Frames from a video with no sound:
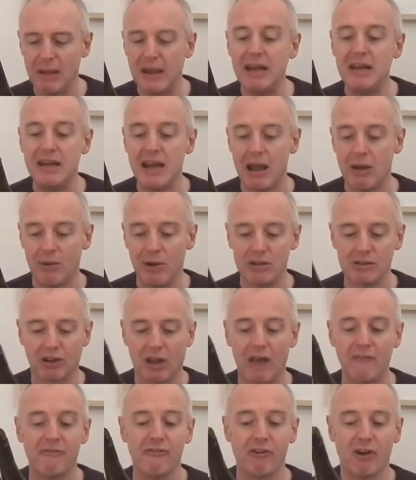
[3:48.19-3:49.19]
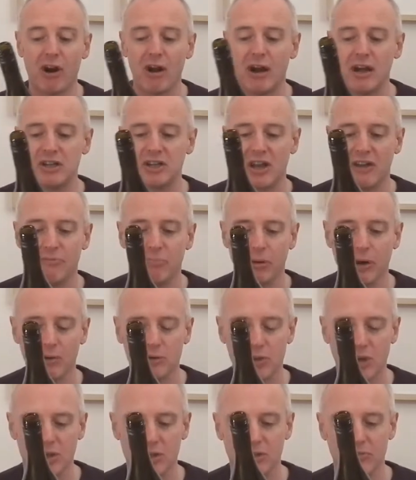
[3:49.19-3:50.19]
he now has a variety of
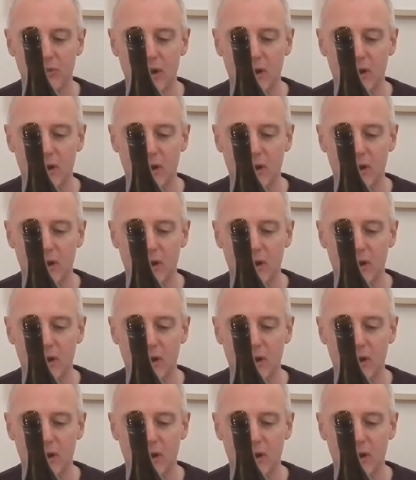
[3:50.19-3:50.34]
projects